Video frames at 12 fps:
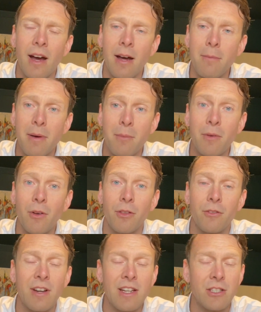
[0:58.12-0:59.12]
And we've got
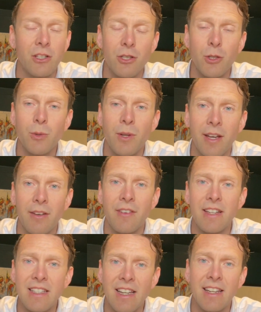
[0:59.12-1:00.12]
the Race to the 2K
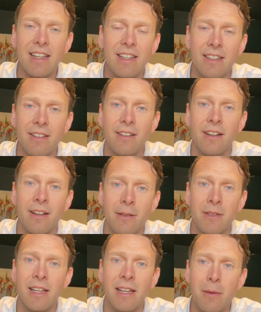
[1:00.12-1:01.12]
event
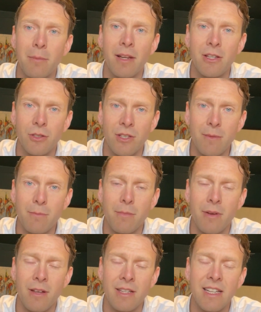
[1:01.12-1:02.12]
taking place on
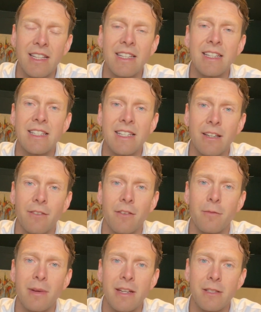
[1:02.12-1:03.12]
the Saturday the 6th
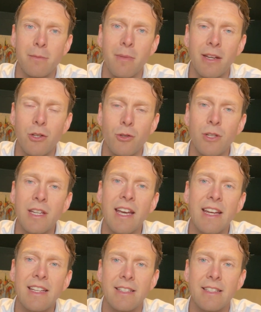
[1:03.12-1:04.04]
of May, so make sure you get